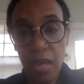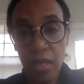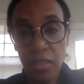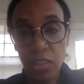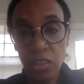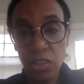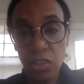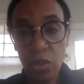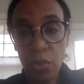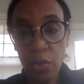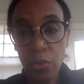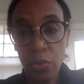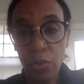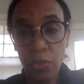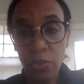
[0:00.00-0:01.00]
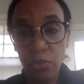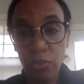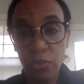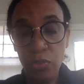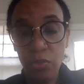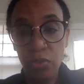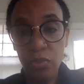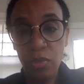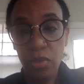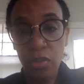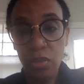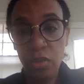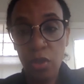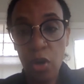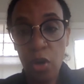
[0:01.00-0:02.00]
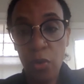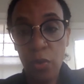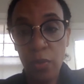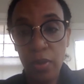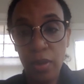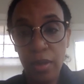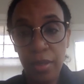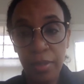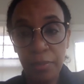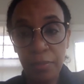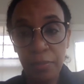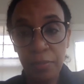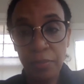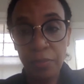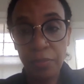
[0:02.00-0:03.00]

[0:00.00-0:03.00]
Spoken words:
so, you know, um,